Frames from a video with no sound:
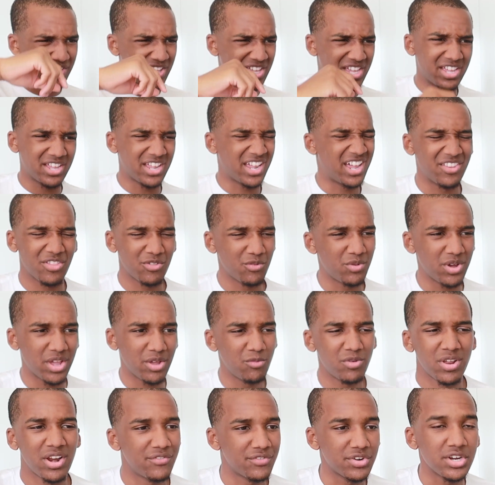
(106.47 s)
thing out of the way,
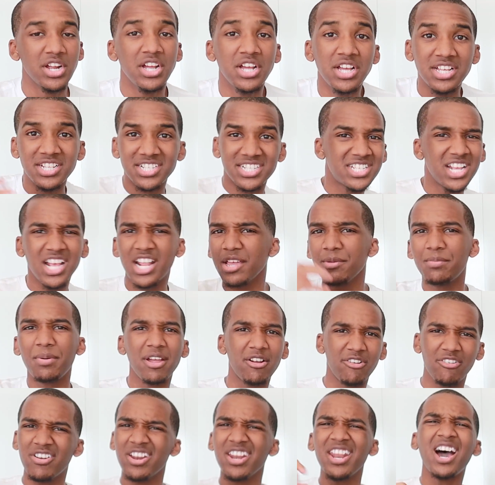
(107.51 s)
whatever. Sonic
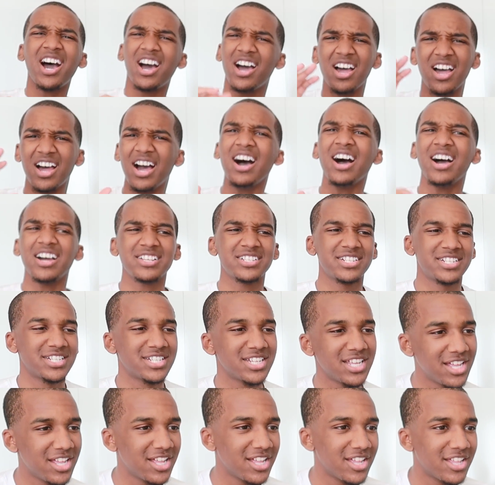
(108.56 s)
Paradox!